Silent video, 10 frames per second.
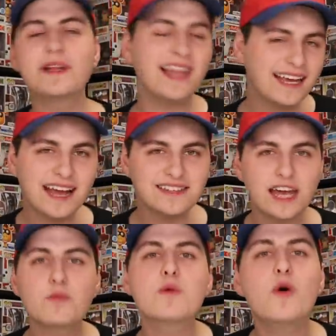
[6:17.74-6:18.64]
but like I
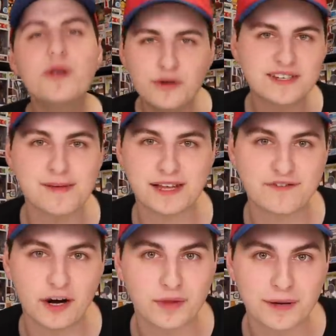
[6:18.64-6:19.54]
said, we will be doing something
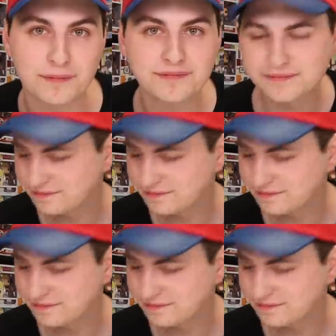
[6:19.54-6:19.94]
fun with them.